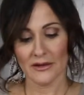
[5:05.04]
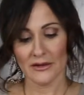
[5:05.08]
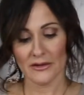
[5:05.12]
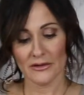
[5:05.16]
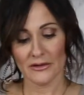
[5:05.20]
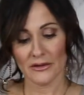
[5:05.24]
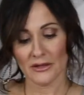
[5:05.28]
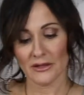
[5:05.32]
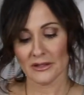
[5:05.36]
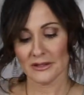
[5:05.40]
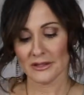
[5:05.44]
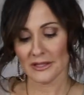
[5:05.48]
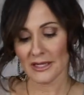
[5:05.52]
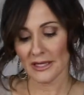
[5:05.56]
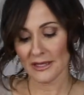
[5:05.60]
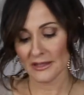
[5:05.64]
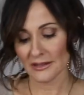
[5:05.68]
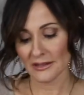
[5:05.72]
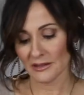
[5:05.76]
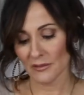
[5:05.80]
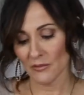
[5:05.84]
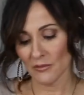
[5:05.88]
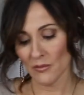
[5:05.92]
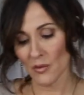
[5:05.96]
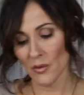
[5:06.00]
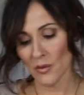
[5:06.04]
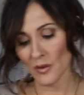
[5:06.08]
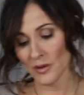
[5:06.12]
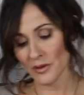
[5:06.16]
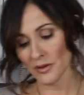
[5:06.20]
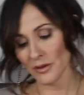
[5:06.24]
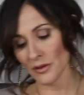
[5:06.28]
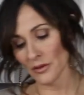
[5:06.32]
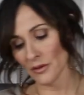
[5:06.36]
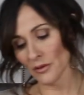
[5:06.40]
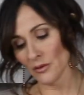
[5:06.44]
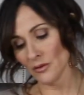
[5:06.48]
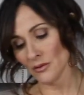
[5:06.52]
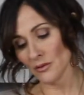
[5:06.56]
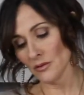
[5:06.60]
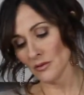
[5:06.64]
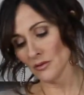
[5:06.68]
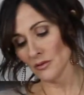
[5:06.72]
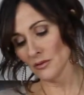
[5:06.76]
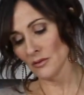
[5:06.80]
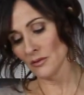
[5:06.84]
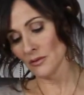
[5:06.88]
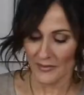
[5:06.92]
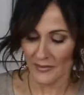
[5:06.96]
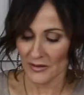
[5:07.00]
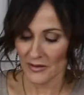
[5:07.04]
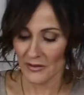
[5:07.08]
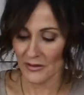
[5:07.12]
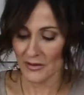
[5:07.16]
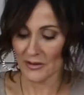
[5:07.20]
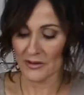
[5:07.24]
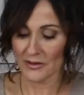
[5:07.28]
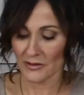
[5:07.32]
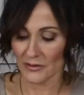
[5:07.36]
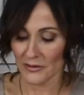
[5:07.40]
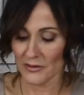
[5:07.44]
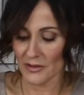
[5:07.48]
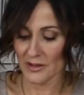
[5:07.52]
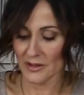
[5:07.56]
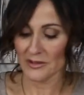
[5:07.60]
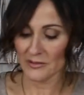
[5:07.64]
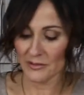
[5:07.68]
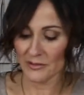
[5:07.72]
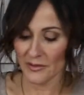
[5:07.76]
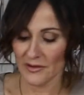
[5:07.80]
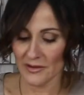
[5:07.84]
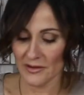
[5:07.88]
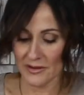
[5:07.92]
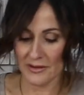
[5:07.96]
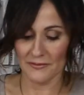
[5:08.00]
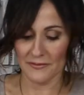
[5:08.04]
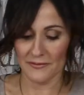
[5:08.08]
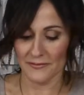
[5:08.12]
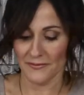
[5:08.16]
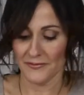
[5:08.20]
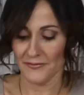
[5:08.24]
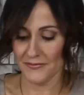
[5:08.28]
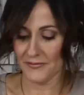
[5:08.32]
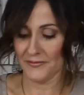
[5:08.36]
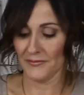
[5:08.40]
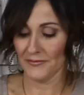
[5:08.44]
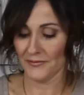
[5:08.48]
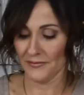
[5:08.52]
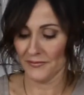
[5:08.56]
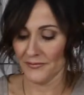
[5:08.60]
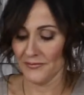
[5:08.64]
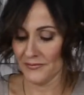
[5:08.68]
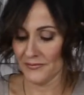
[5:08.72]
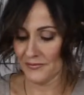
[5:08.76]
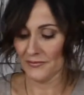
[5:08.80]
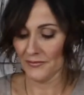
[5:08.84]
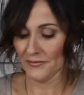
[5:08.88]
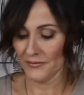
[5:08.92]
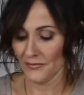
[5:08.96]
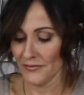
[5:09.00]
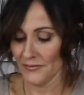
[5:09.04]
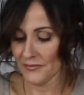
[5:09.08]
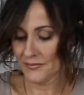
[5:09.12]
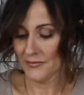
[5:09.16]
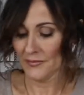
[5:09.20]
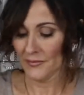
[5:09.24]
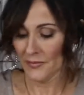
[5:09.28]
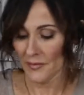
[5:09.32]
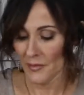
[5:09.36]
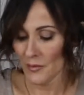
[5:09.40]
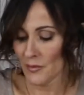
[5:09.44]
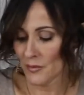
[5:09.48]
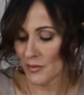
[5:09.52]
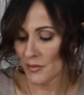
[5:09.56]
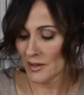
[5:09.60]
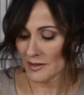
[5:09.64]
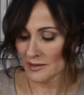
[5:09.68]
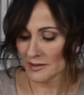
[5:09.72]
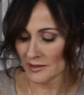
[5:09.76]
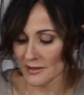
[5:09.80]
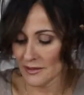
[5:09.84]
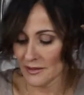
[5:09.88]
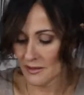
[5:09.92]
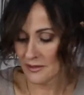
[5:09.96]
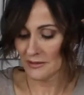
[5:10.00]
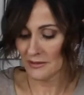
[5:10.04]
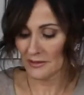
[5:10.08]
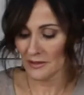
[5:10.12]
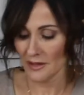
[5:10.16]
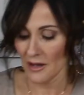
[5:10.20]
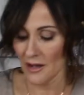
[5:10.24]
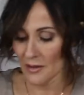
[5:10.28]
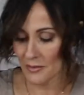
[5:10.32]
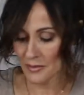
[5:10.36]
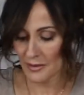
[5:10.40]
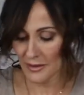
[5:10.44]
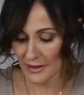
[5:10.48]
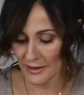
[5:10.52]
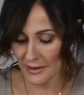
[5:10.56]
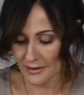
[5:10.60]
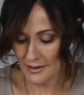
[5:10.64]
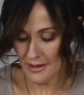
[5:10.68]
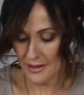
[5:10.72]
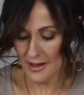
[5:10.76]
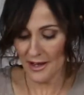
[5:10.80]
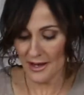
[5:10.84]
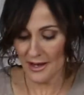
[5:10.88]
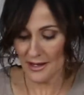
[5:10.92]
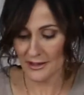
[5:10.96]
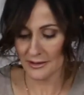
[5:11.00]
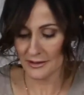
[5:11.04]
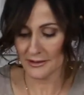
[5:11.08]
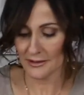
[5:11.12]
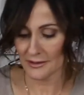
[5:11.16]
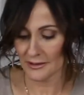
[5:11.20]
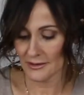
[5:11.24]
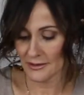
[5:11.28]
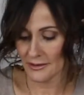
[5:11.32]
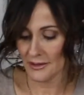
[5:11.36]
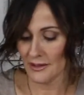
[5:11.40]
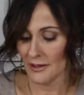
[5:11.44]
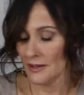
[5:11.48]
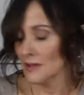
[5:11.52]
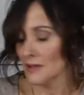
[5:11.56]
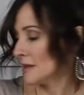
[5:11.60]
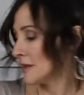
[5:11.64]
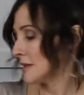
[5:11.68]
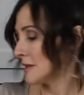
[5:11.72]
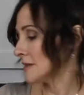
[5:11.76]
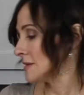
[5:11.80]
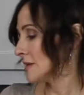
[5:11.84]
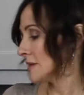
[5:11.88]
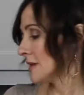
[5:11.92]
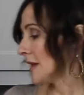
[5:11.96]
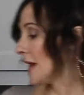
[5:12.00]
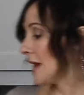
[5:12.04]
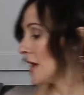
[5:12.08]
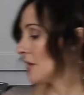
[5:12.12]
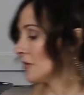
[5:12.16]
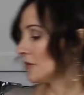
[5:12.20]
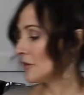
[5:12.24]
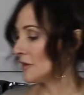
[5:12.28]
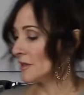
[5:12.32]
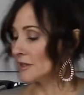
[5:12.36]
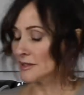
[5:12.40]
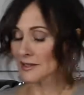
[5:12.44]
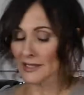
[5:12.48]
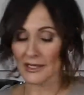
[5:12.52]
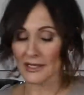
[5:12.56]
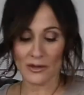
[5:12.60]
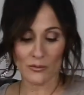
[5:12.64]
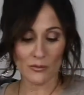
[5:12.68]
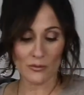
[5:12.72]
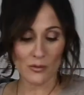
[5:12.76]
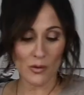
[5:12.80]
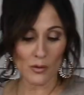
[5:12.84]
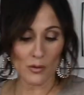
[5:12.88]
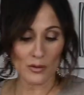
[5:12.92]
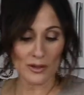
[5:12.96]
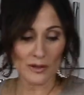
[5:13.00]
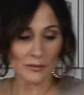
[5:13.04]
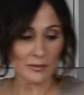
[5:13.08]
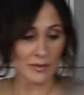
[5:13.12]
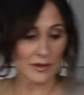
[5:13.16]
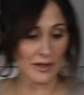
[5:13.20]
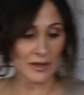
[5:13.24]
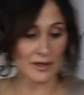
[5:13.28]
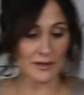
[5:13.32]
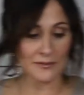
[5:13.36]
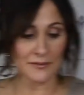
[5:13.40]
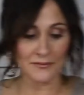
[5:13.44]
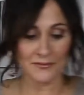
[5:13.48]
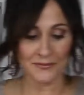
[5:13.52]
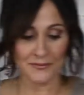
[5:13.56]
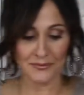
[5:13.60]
you're gonna take some more dough, and you're gonna do this with it. Press it on top like that, because now you're gonna take a rolling pin.